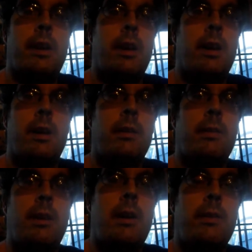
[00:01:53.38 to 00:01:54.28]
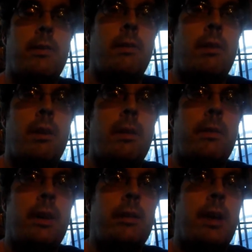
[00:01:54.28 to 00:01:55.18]
Uh, I'm just lost for words.
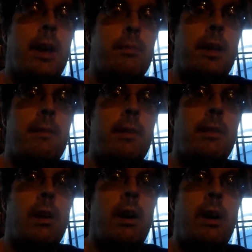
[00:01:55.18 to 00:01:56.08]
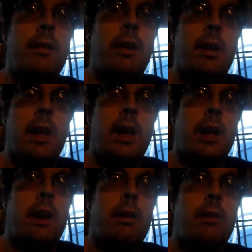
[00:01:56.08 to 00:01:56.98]
I just can't believe he's gone.
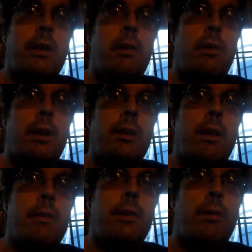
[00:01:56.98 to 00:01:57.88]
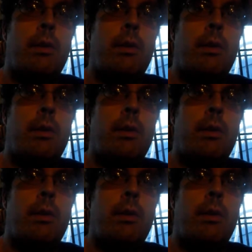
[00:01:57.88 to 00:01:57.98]
I really don't want to live in a